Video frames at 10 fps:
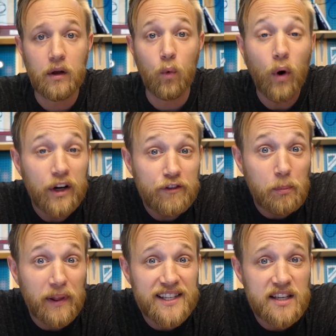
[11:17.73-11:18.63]
One of the
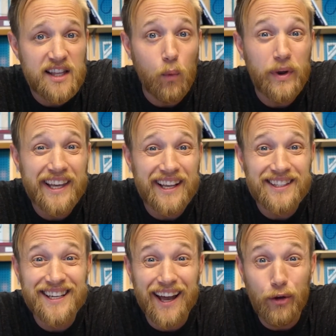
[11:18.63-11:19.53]
places that we get
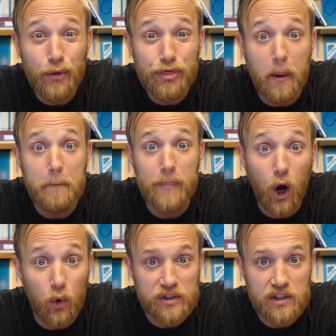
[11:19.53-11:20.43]
together the
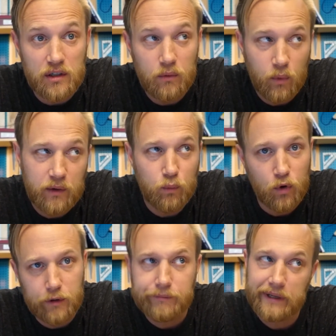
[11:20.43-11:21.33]
most, when
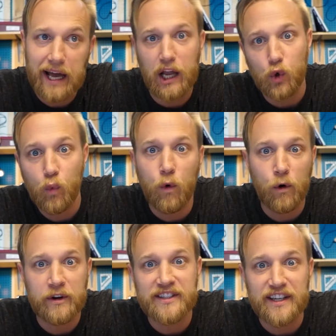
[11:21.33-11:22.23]
we're not in
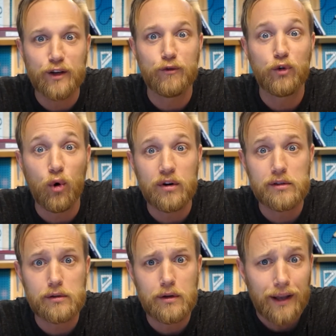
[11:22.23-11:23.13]
quarantine, of
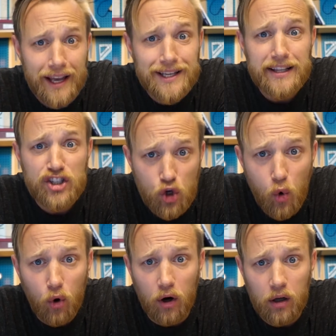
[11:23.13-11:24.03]
course, is at
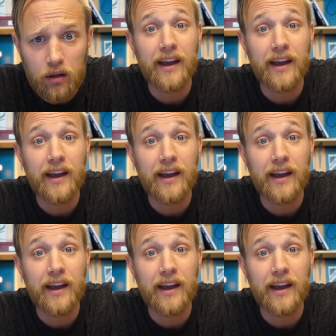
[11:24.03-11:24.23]
school.